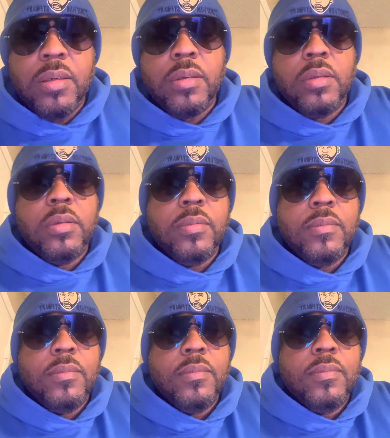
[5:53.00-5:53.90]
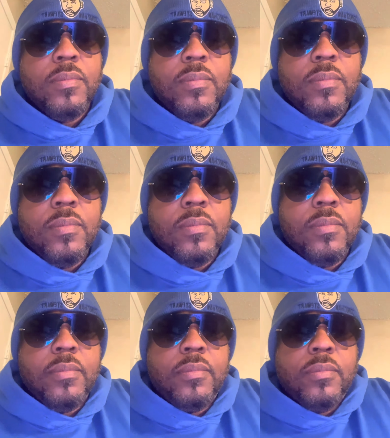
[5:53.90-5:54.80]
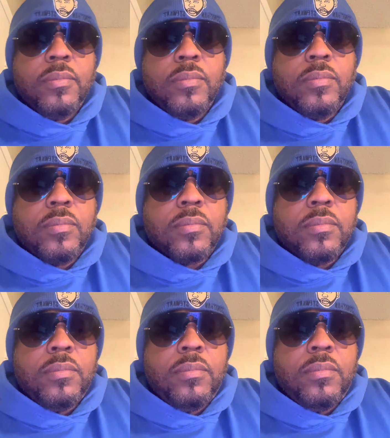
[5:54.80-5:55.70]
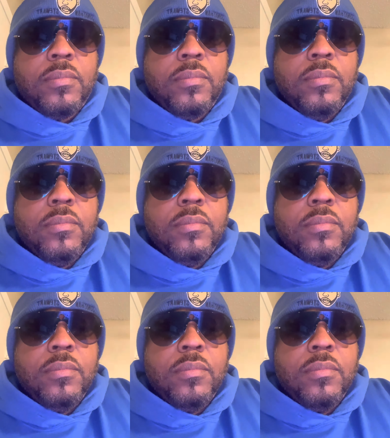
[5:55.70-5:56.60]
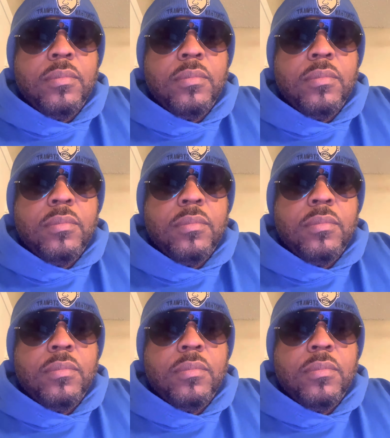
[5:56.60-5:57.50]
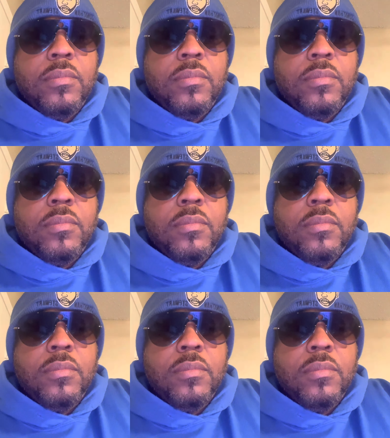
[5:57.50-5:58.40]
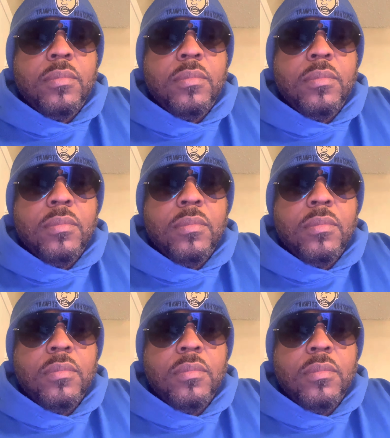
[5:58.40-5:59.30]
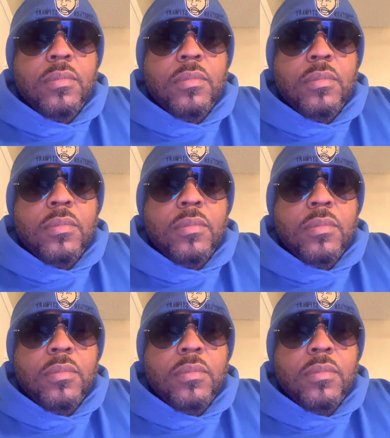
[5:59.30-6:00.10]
[no speech]